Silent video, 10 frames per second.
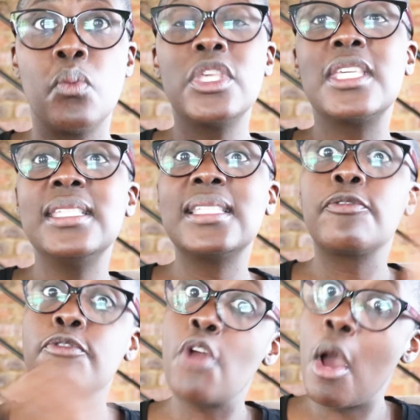which is
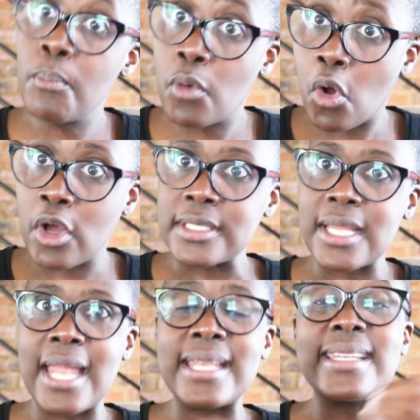from God.
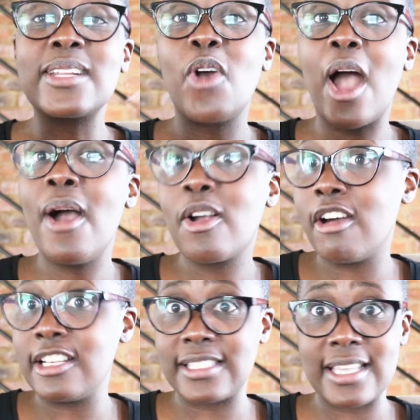And our
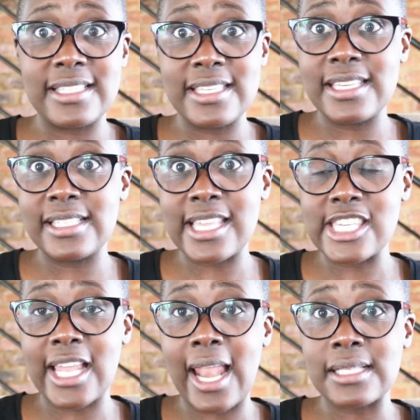God says he is a
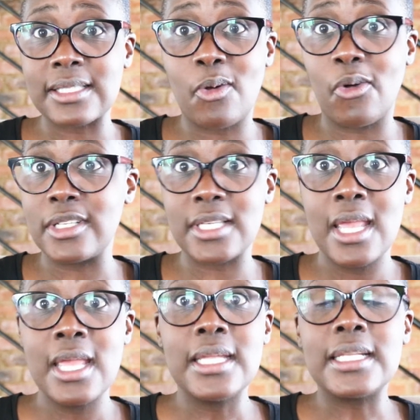jealous God.
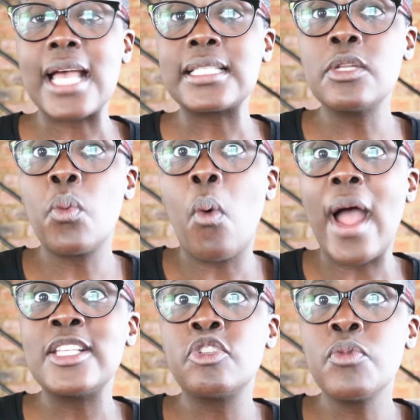He doesn't
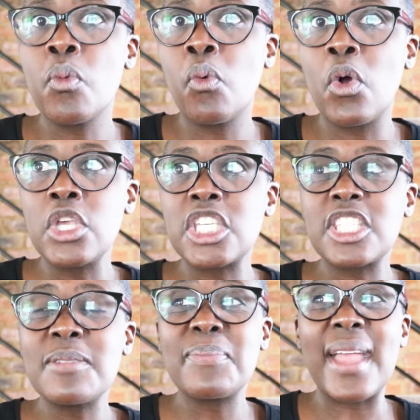want to be
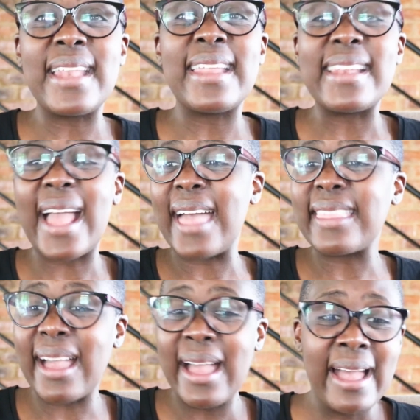worshipped and then
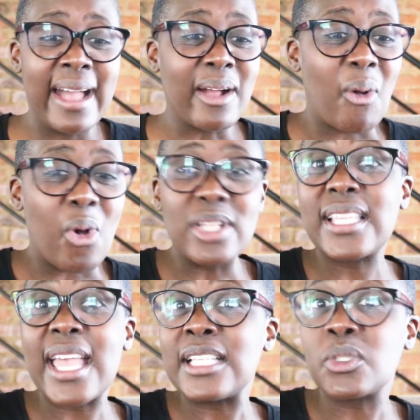other
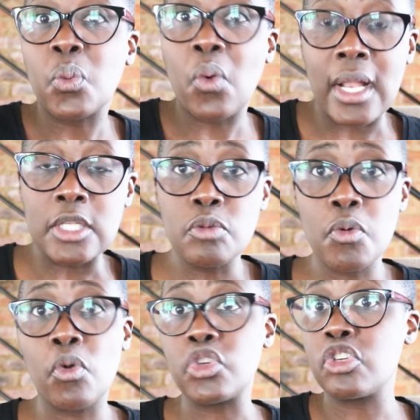gods as well to
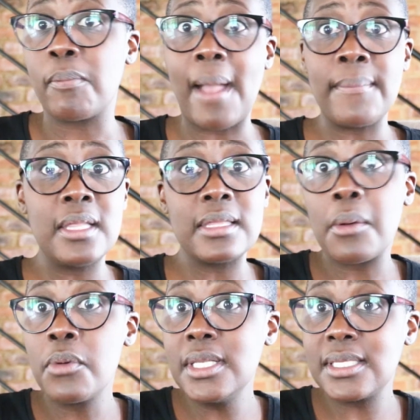be worshipped. I mean,
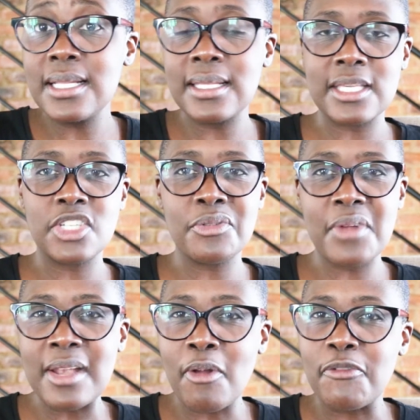the reason the
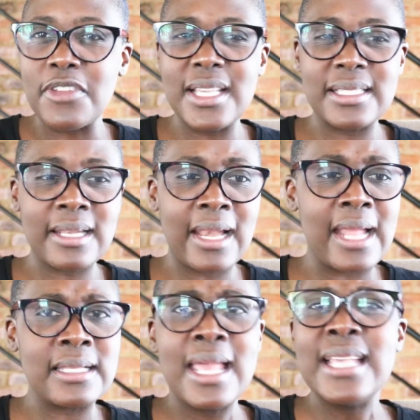children of
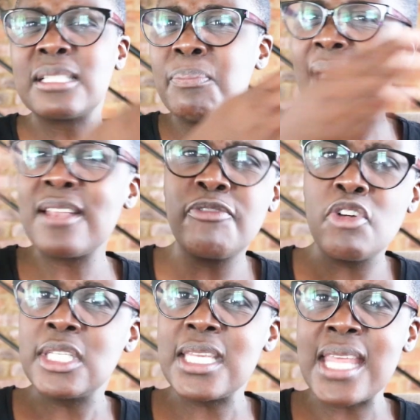Israel spent
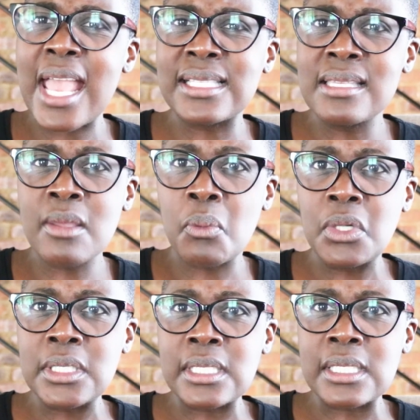40 years in the
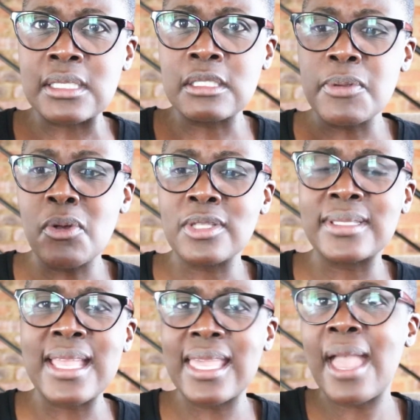wilderness is because
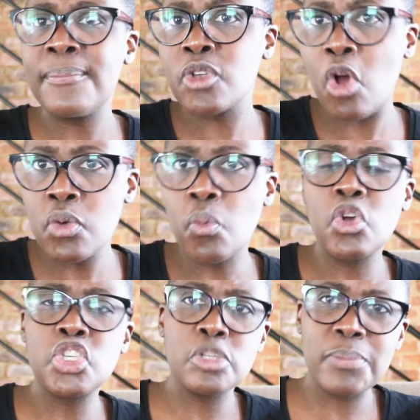they kept on
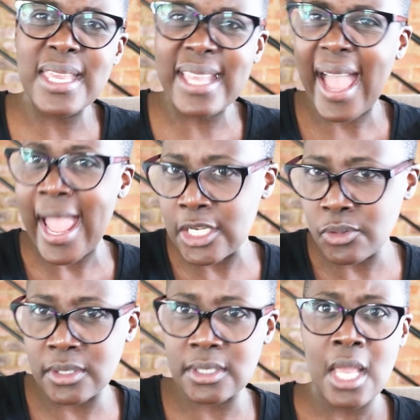worshipping
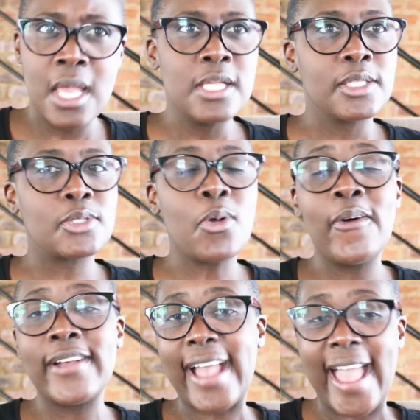idols.
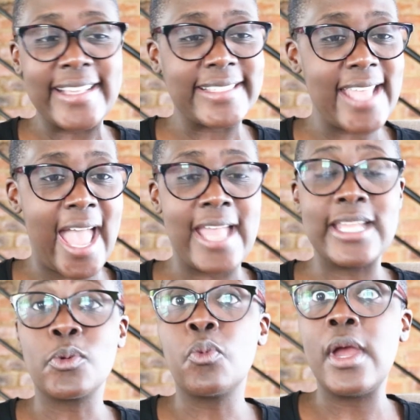So guys, yeah,
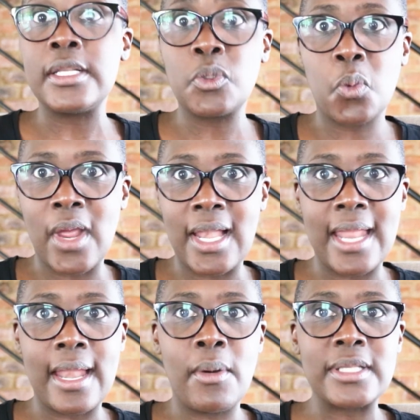it went well,
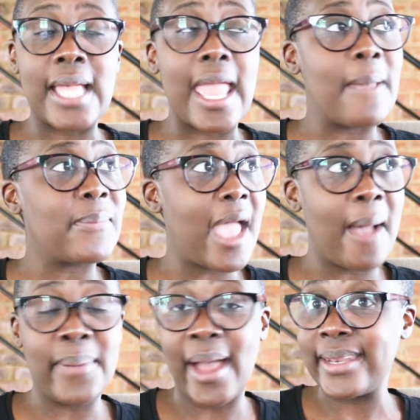and I was happy
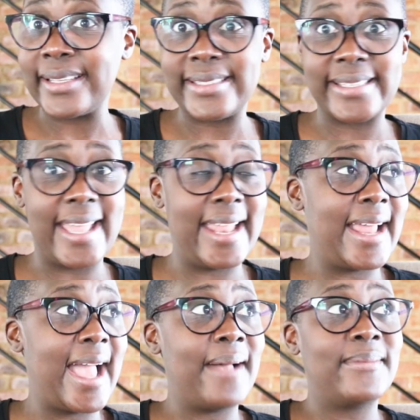about it. And
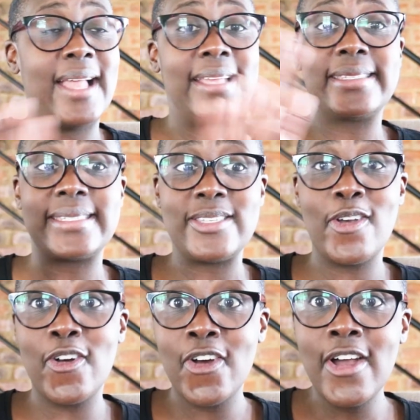I'm like,
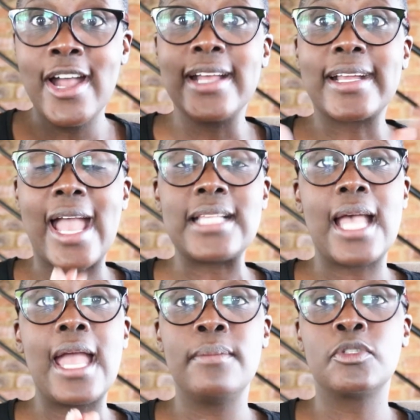yo guys,
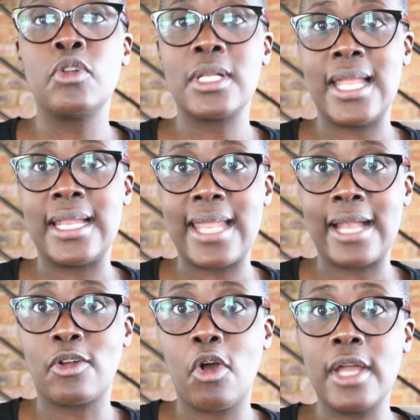I am so glad
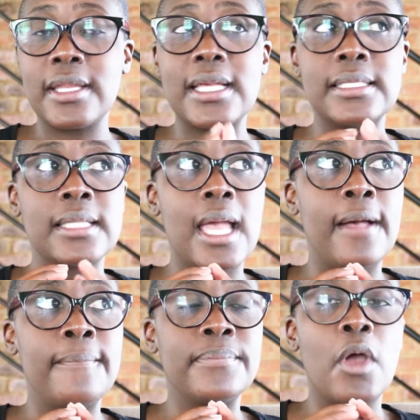that God has
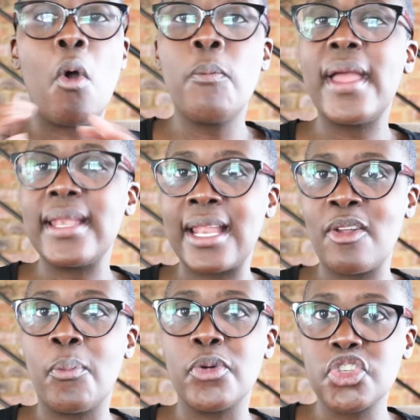opened
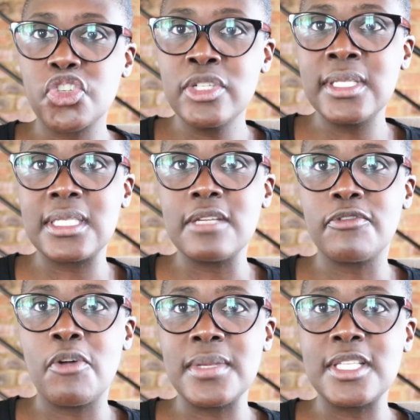that opportunity
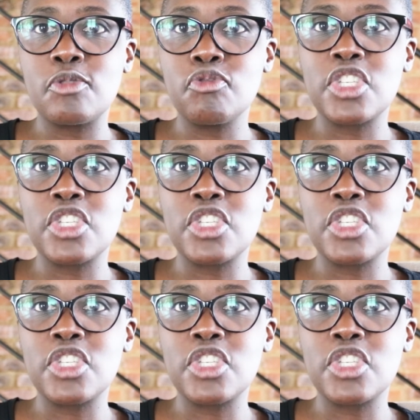for me to